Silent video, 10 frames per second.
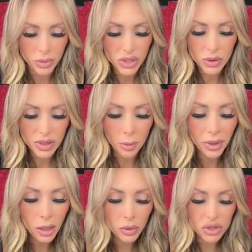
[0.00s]
So
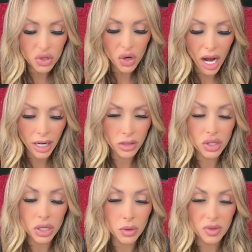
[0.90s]
somebody was trying
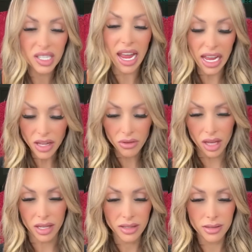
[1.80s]
to take
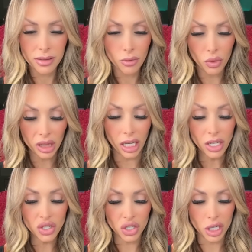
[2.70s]
this
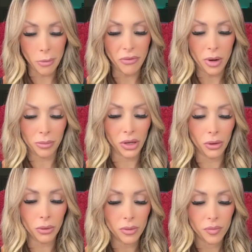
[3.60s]
relationship from you,
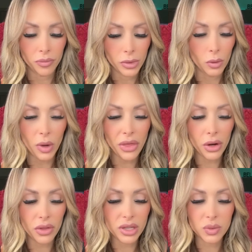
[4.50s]

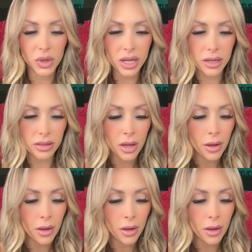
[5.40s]
whether this was